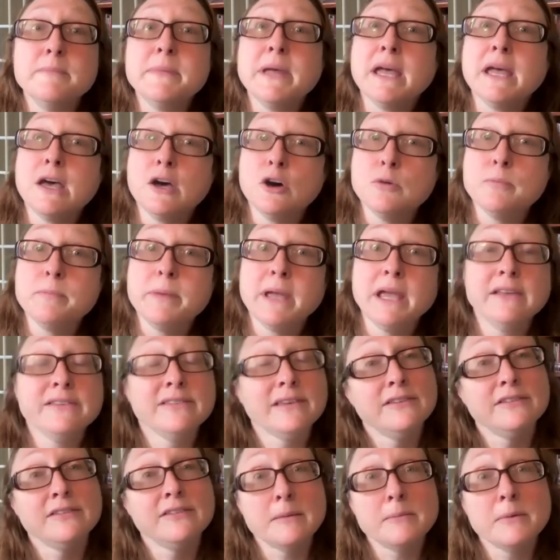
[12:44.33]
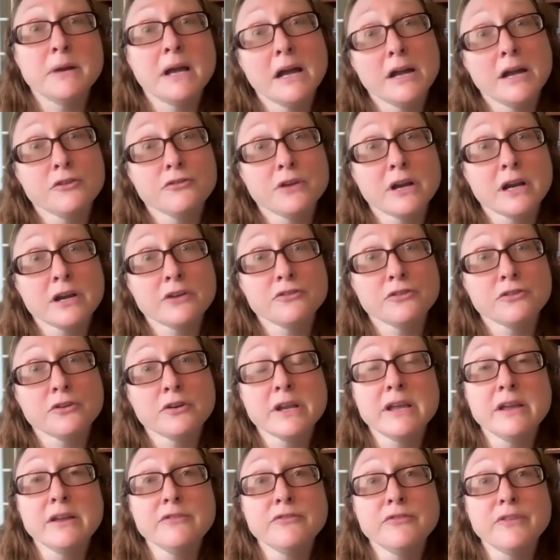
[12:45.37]
help as a
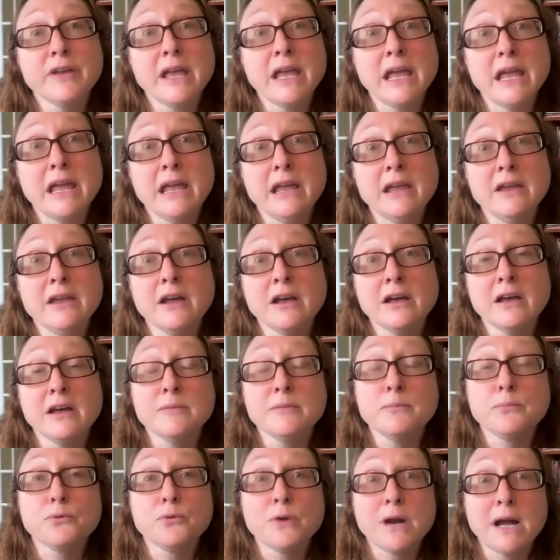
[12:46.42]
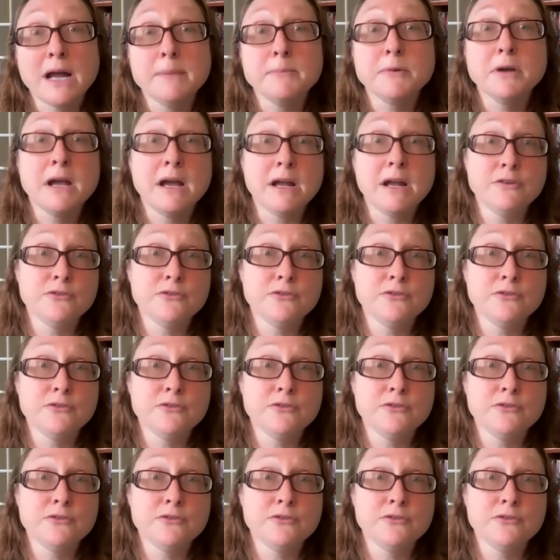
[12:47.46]
subcontractor if a prime